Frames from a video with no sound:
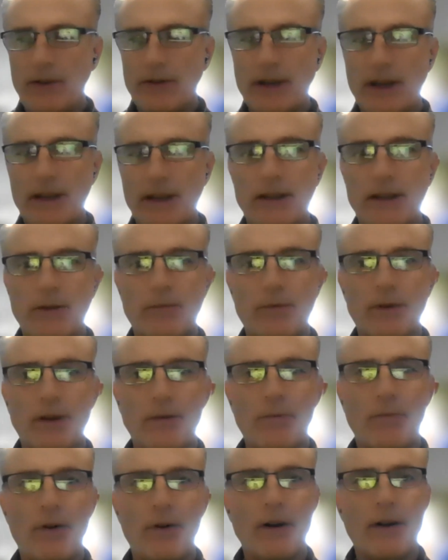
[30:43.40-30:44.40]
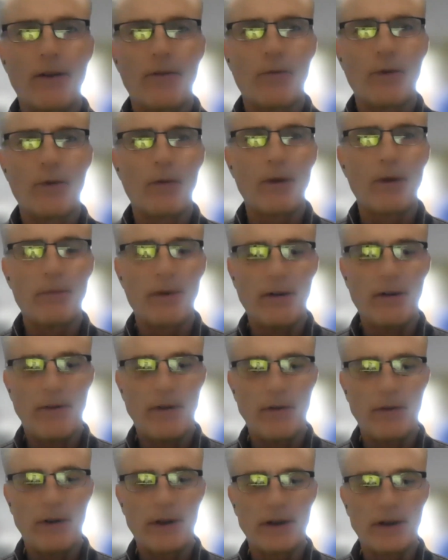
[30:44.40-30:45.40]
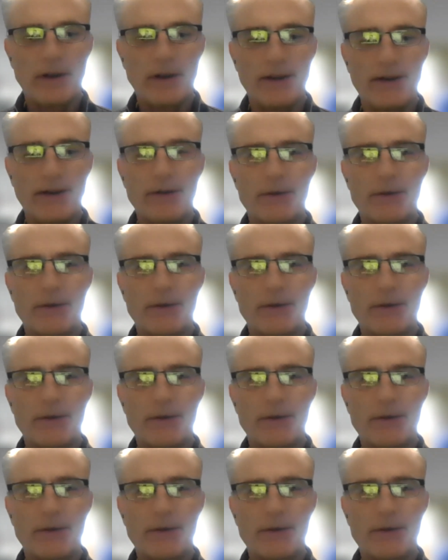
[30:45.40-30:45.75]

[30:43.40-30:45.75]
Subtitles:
two cents here, you know, part of where we've been focused on the